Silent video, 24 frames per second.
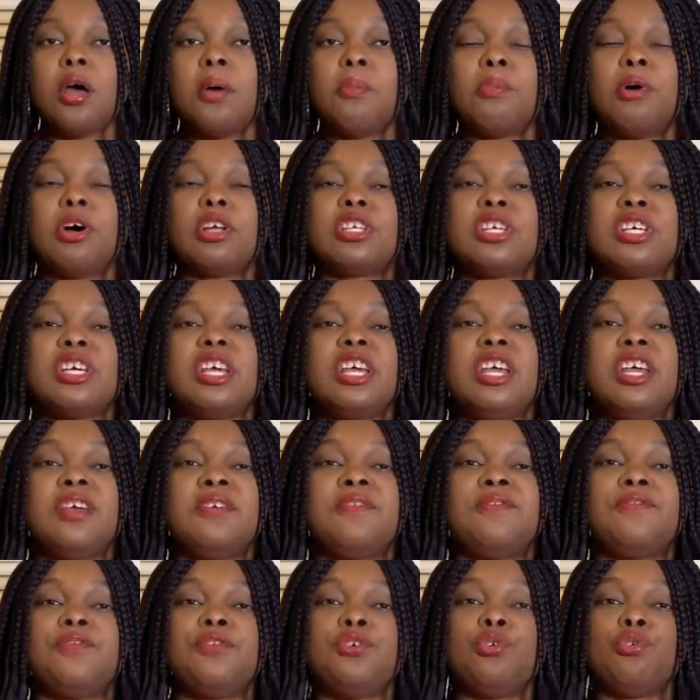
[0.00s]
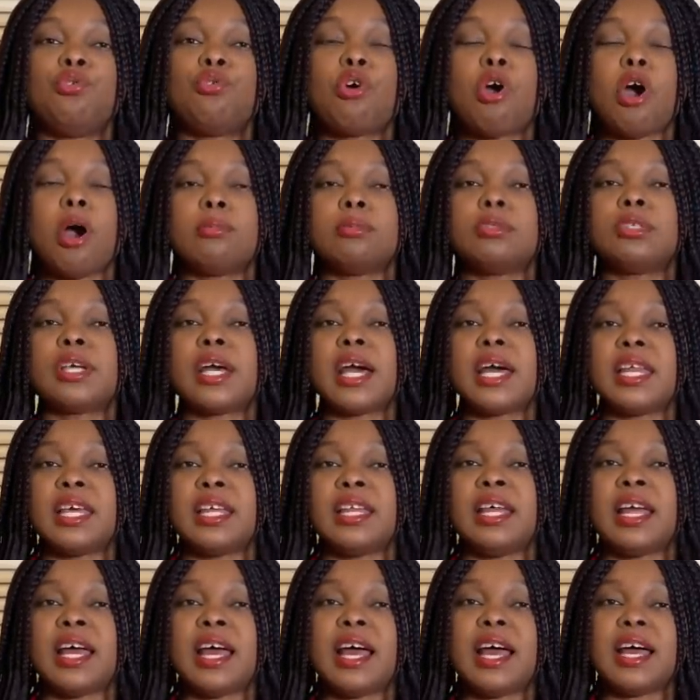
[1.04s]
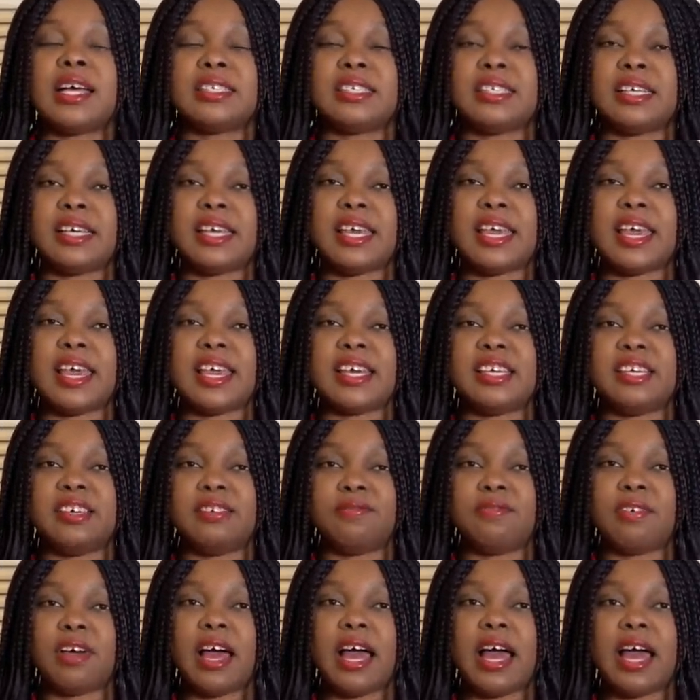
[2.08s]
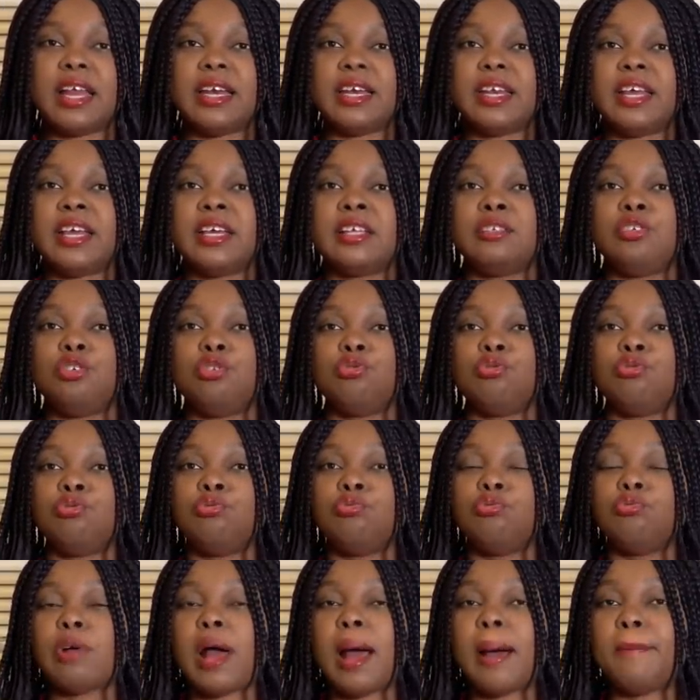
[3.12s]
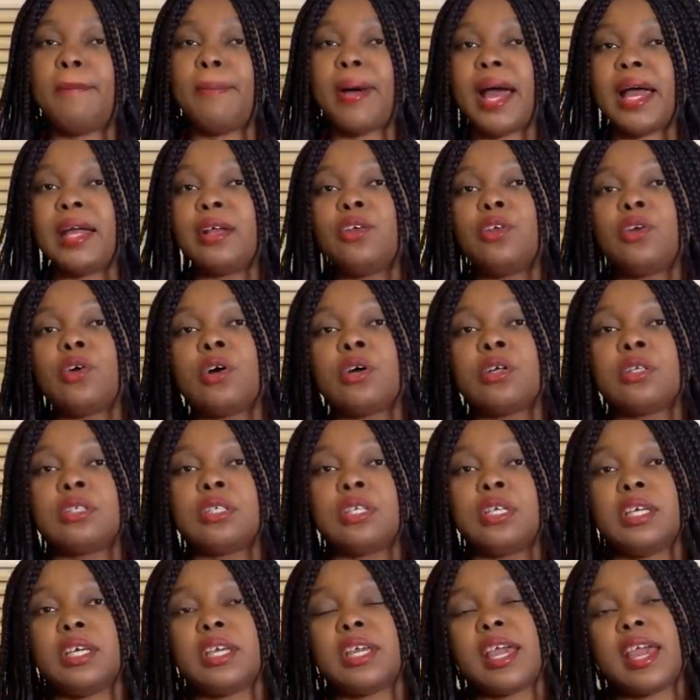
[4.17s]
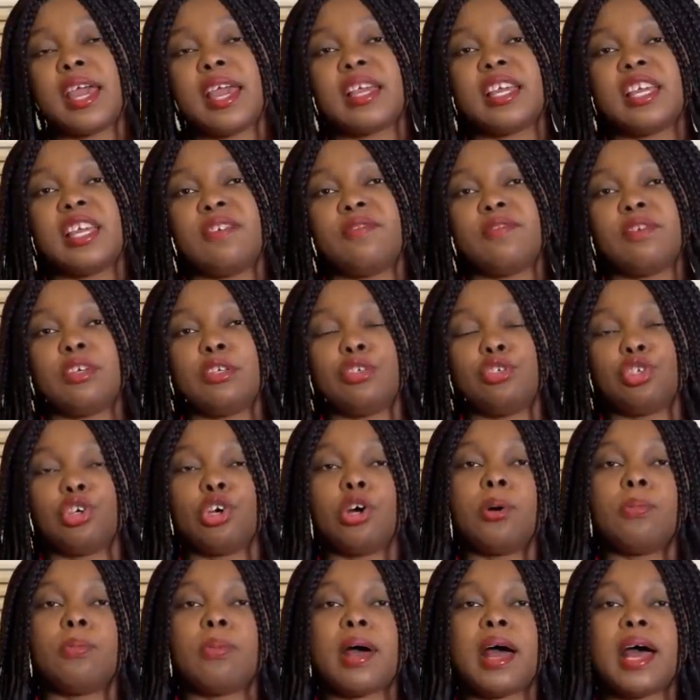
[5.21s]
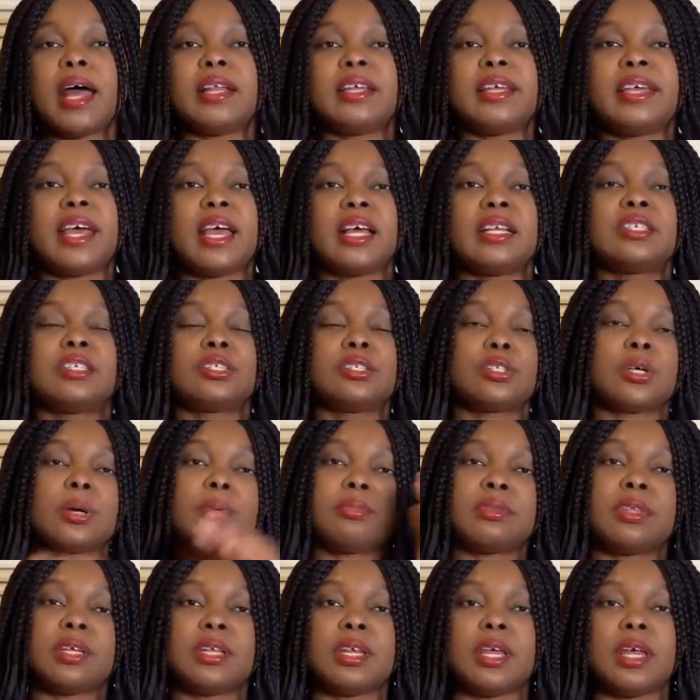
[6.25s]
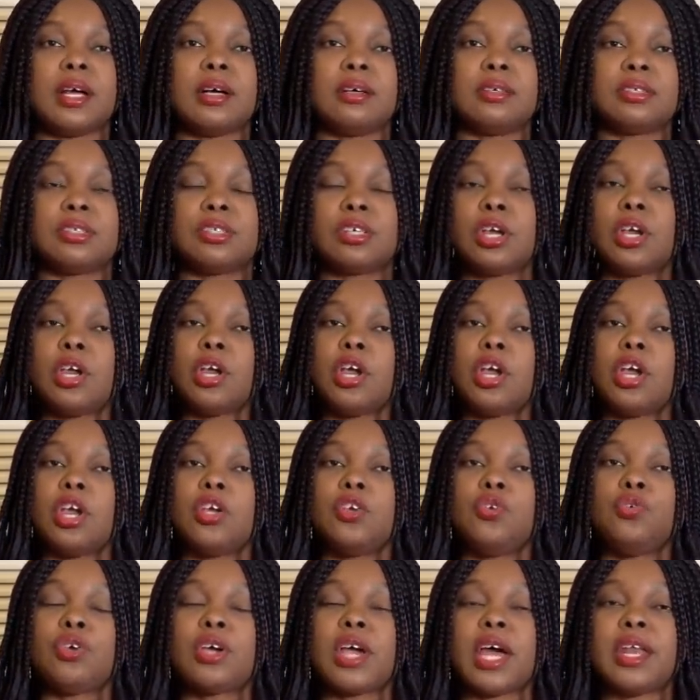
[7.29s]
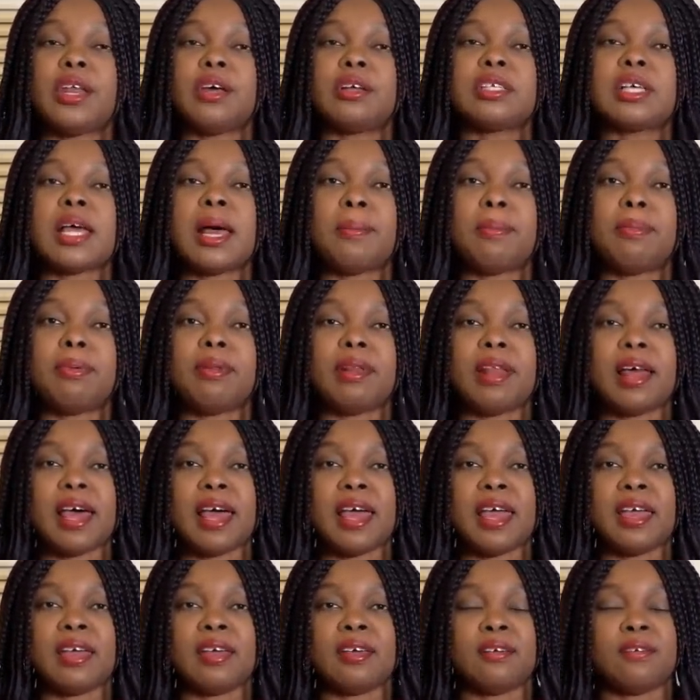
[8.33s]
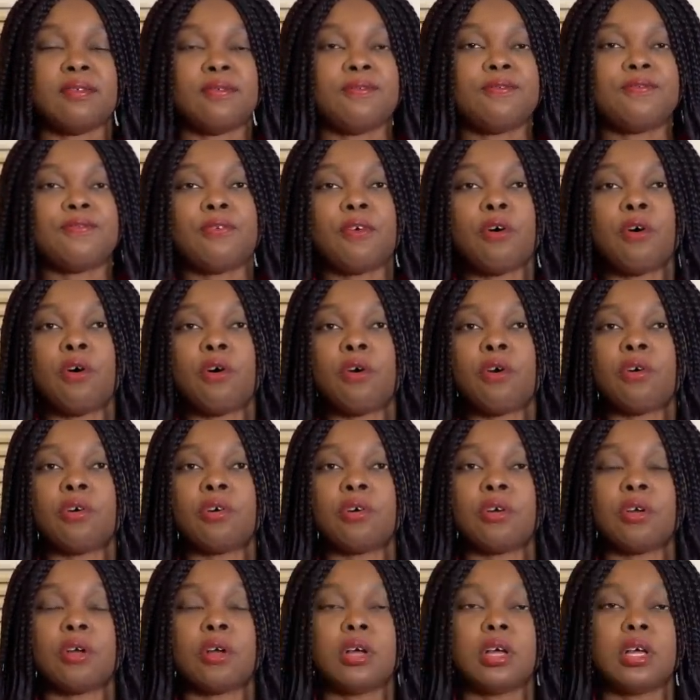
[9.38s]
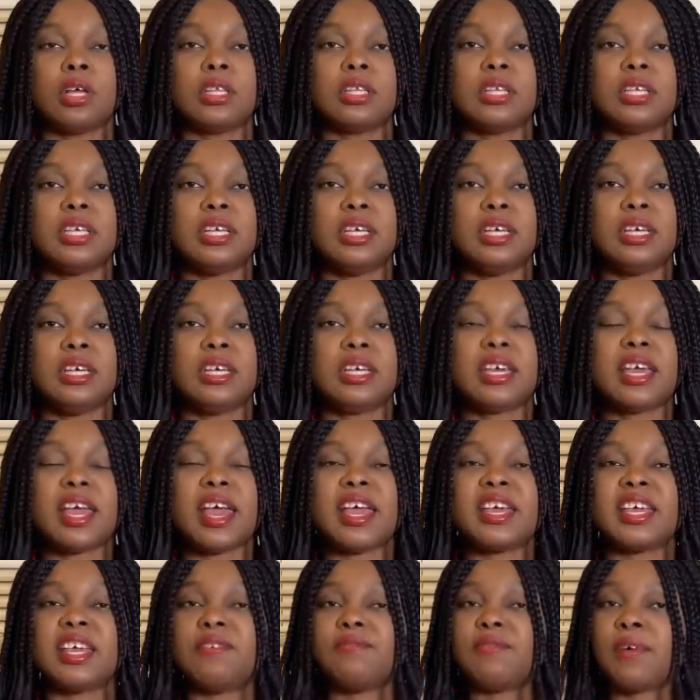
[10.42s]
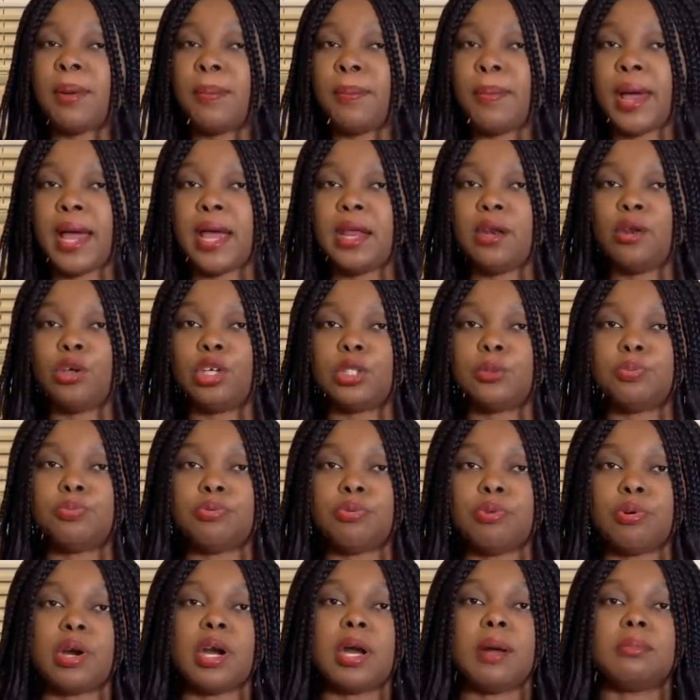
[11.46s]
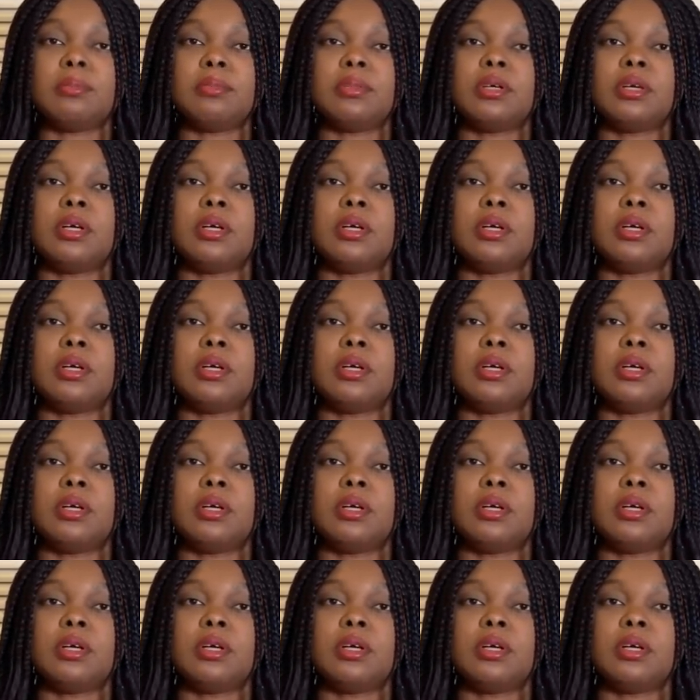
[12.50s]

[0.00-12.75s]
But if you come to Canada as a caregiver and then you abandon the caregiving job and get something else, you cannot apply for the caregiver pilot program,